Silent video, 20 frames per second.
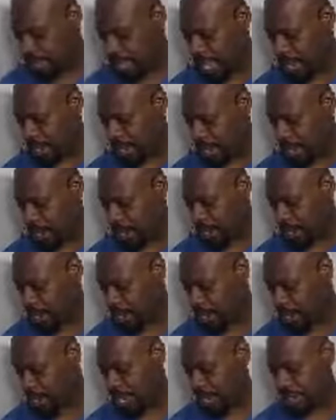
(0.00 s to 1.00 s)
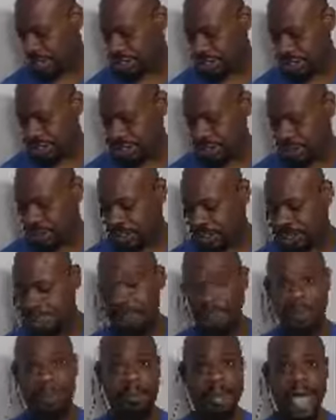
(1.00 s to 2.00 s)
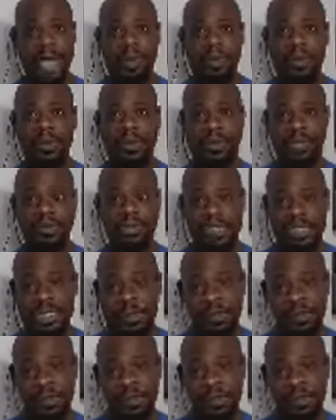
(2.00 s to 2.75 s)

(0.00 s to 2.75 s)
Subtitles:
And so let me go ahead and just share with you some of the macronutrients